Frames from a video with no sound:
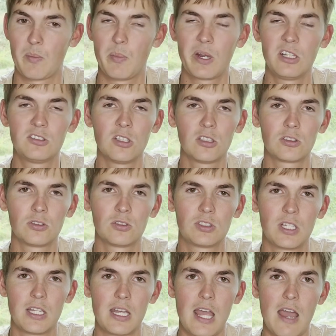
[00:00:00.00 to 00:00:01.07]
But it's also
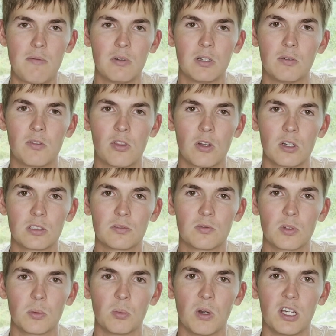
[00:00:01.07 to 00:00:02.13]
said to have a thirst
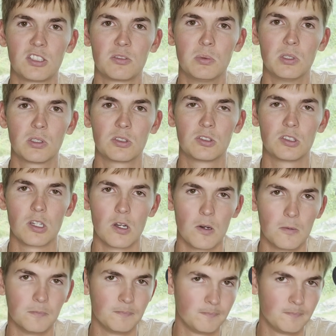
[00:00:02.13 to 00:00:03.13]
for breast milk, so